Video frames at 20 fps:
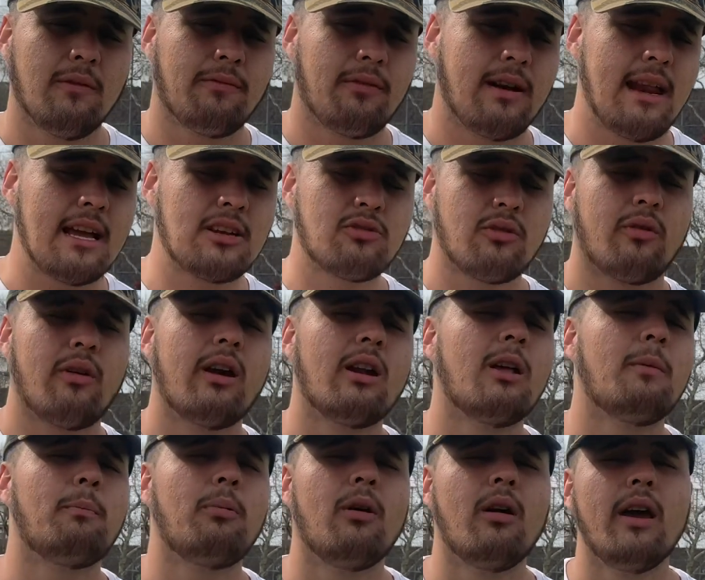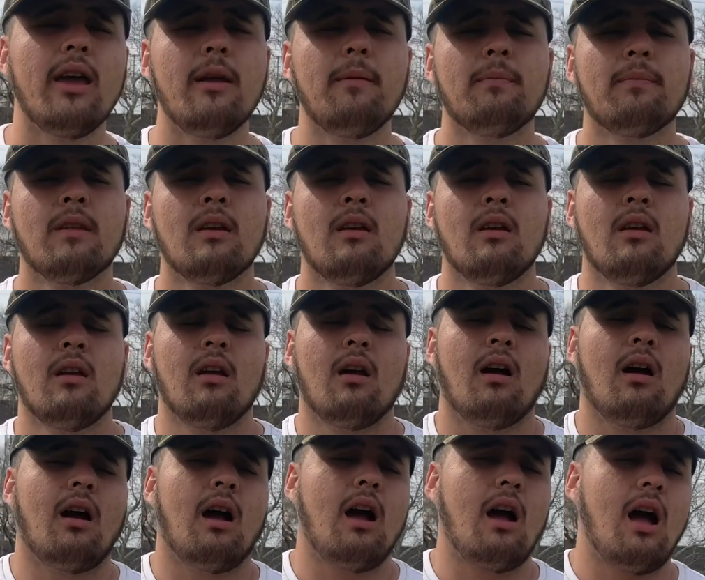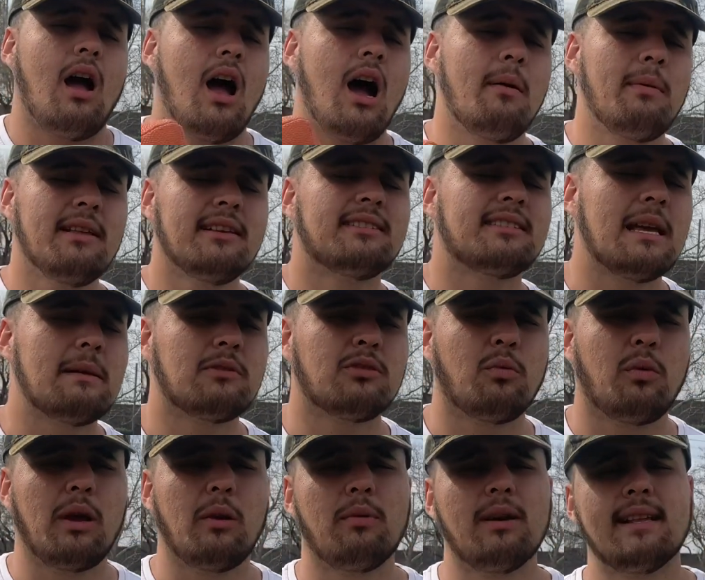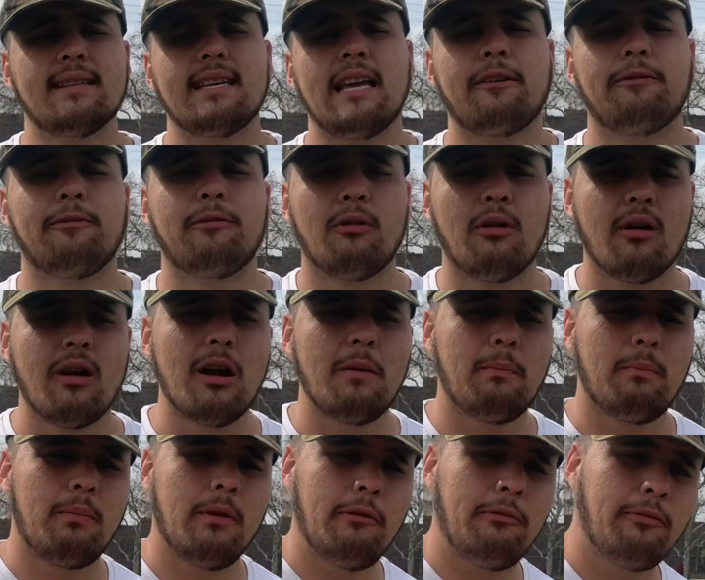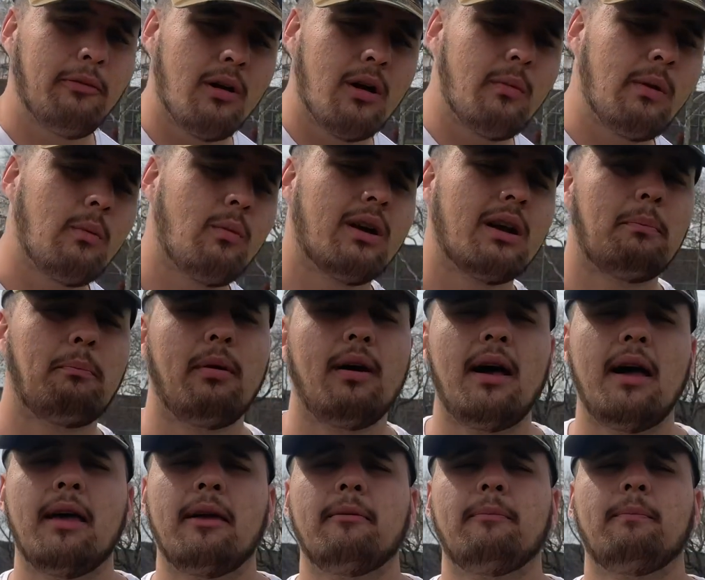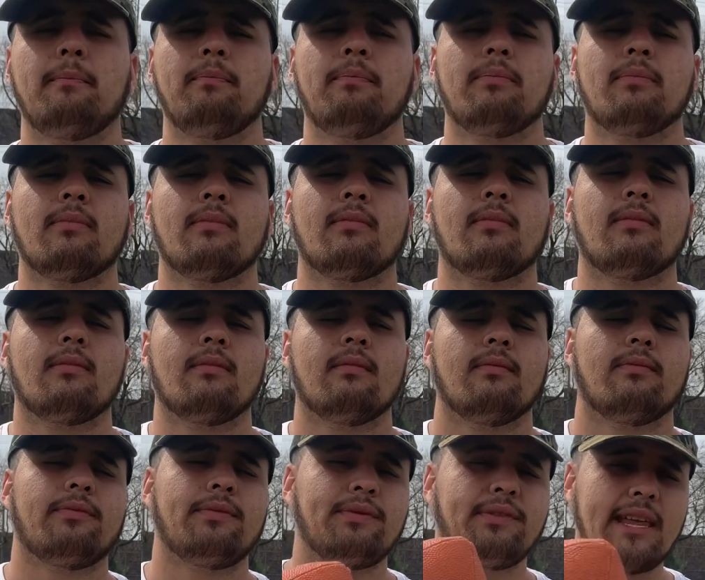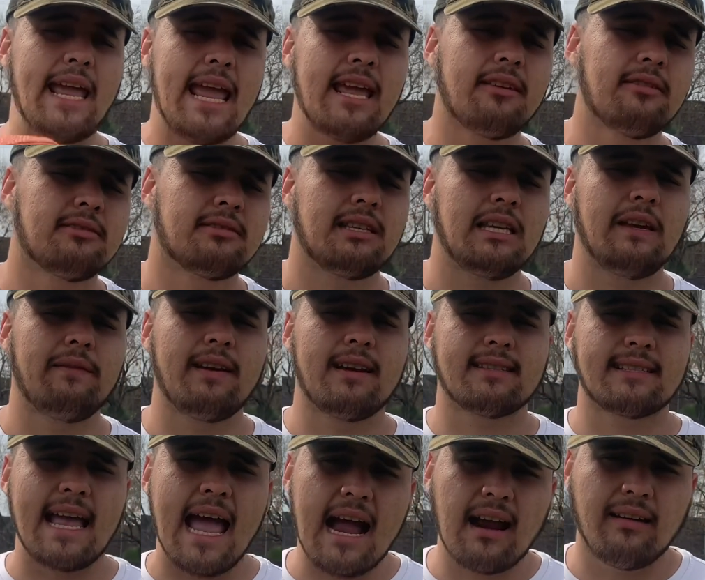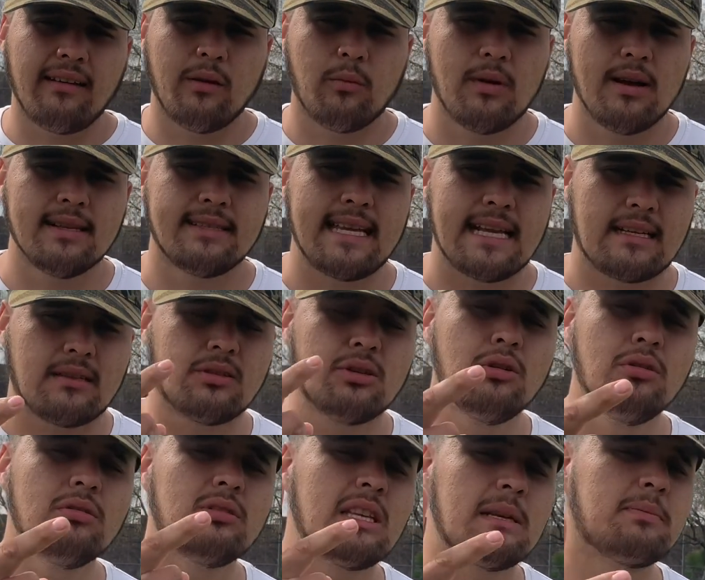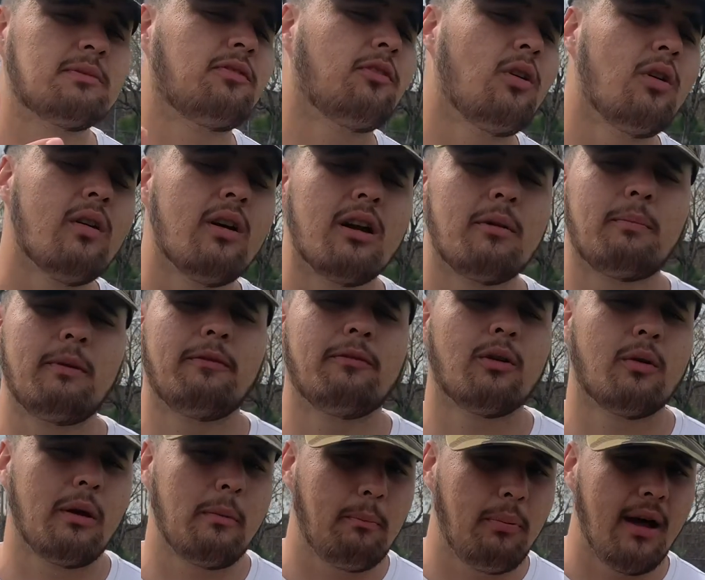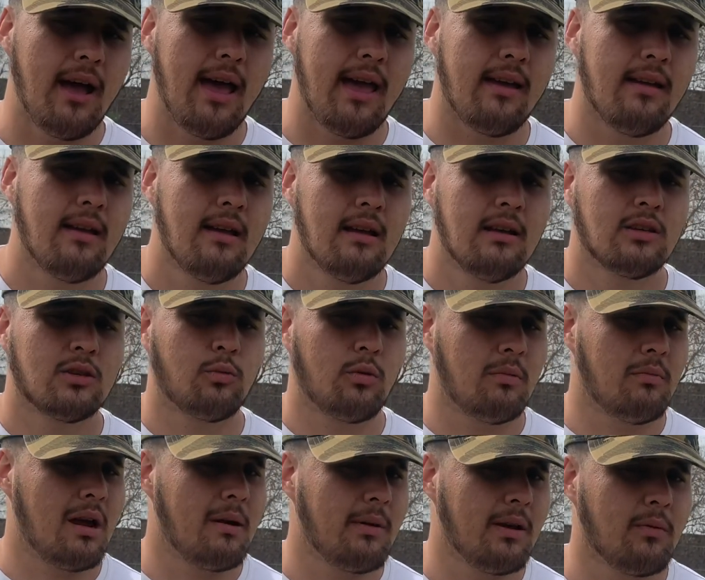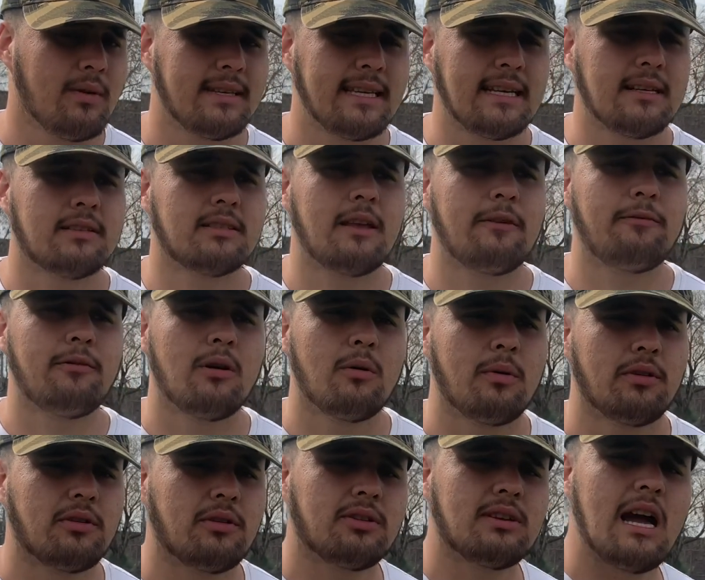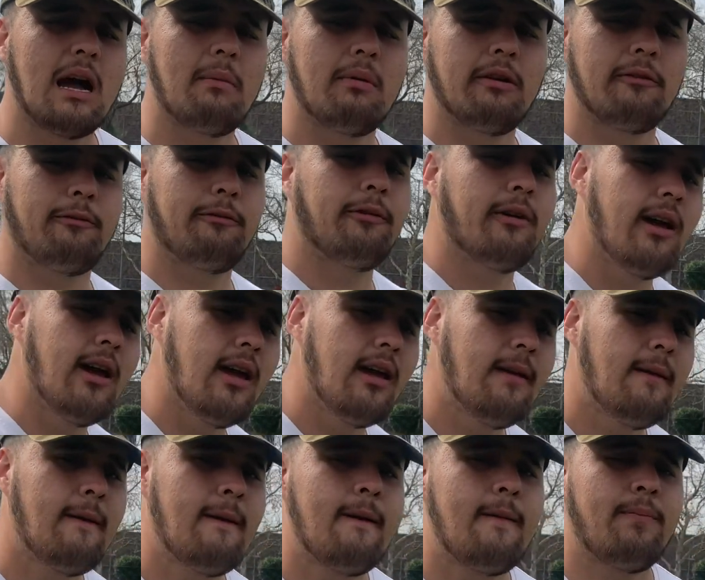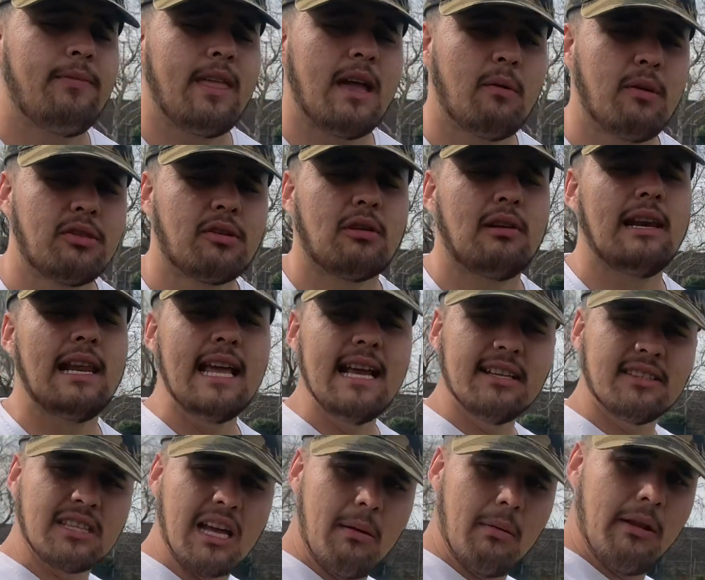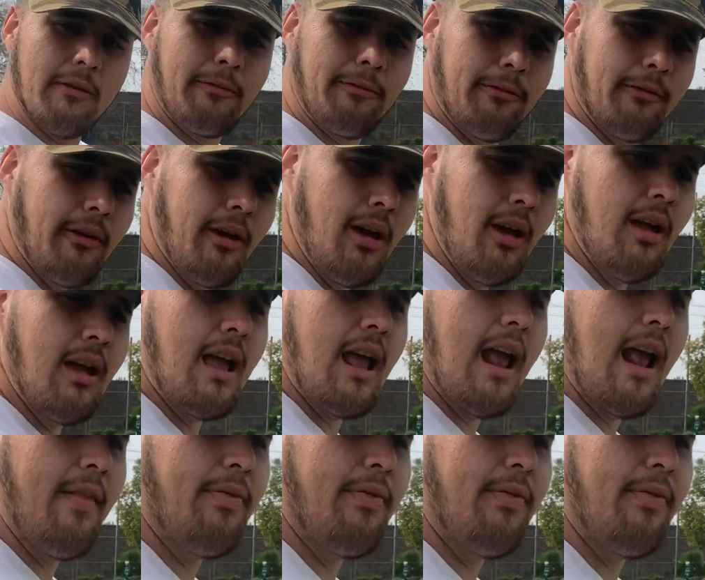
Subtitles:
an extra credit point, how many steps do we want to take forward before we want to punt? Thank you, Steve. Exactly. We want to take 2 steps forward before we punt. So remember, you want to take a step forward with your dominant foot, then with your least dominant foot, and